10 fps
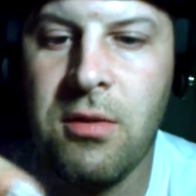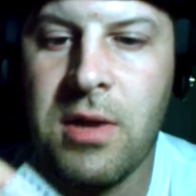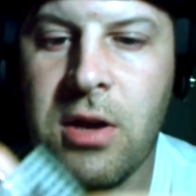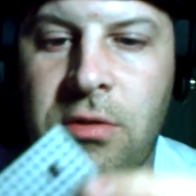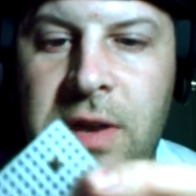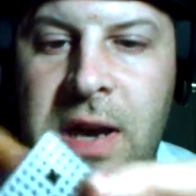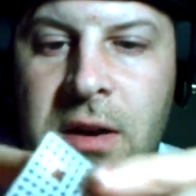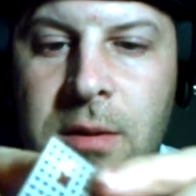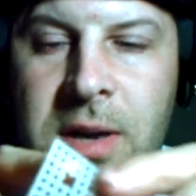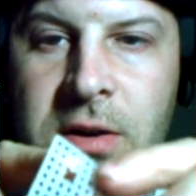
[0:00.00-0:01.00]
You want to go
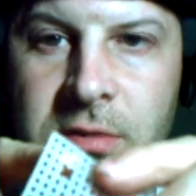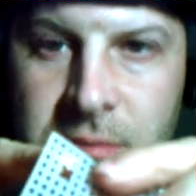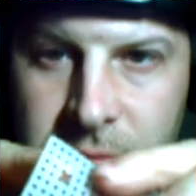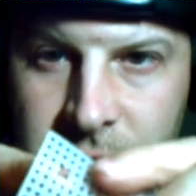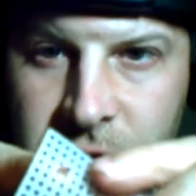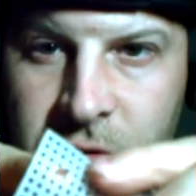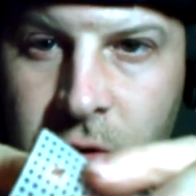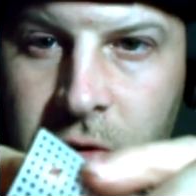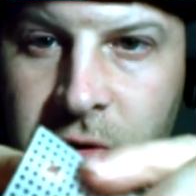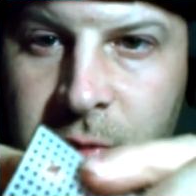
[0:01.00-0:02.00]
down about
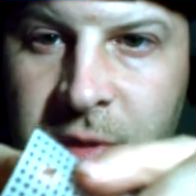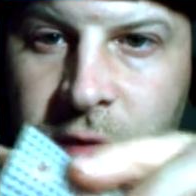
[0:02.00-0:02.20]
two holes